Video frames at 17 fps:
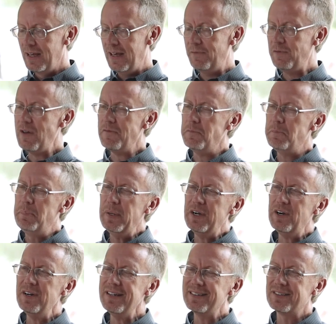If you have
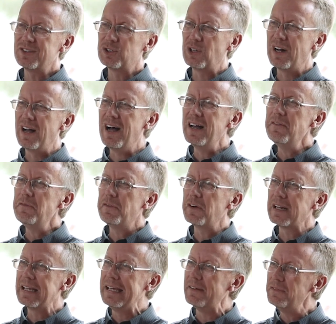bitterness or
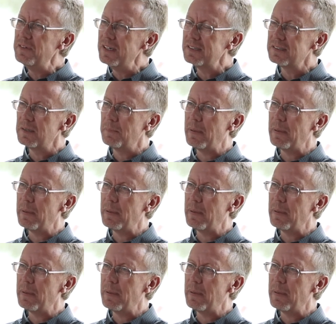unforgiveness